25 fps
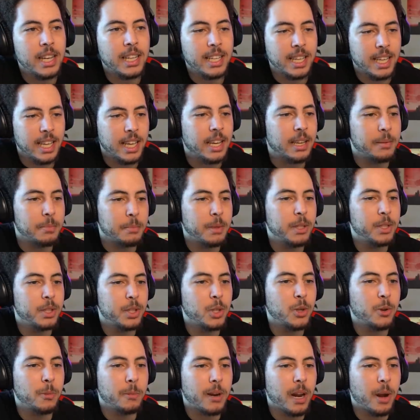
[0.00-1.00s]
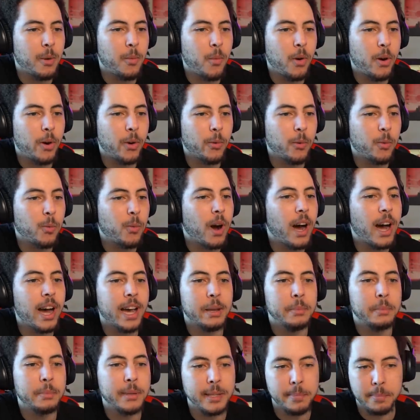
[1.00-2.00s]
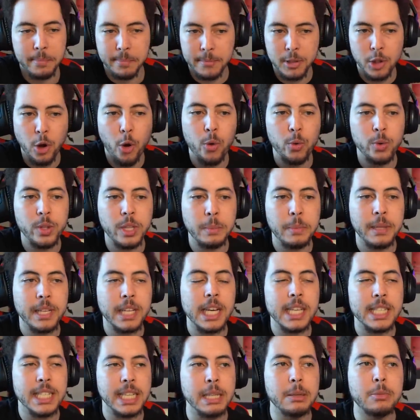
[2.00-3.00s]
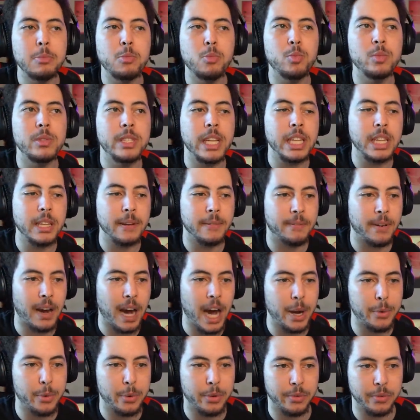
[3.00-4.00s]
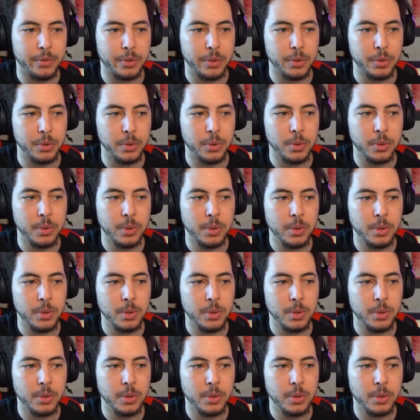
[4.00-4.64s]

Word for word: Yeah, me too, but I wonder why. Be only because he did the VOD review.